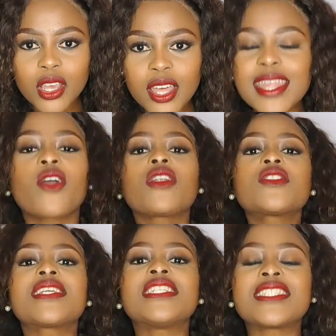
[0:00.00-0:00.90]
They always
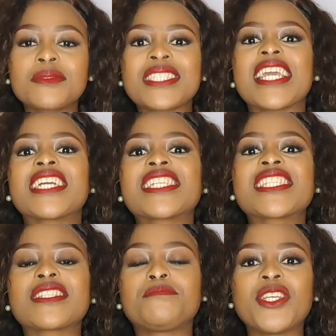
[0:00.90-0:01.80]
want to take
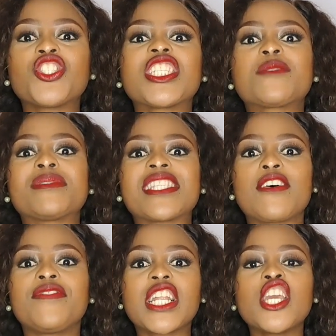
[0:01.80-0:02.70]
pictures
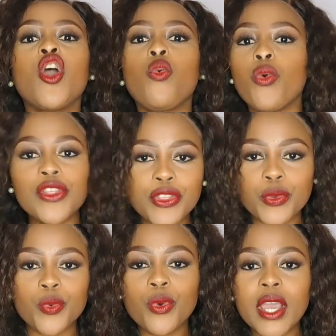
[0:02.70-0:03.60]
specifically with
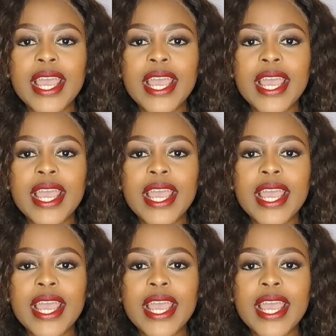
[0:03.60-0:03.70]
you.